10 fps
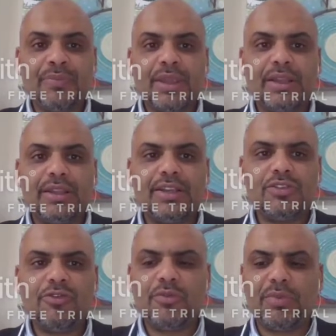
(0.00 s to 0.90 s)
In
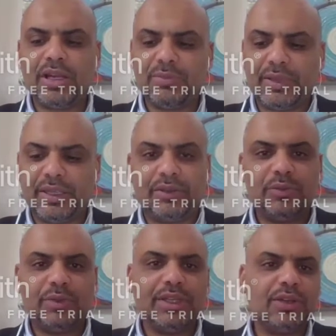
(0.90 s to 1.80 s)
case of a mild
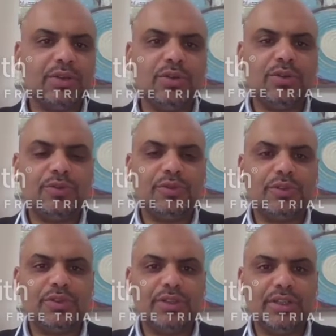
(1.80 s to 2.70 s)
pain, we can go
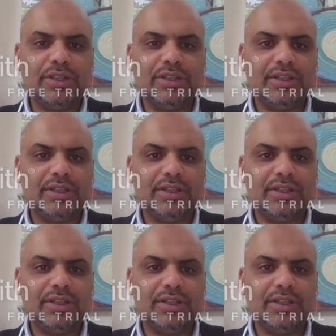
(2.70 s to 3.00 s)
for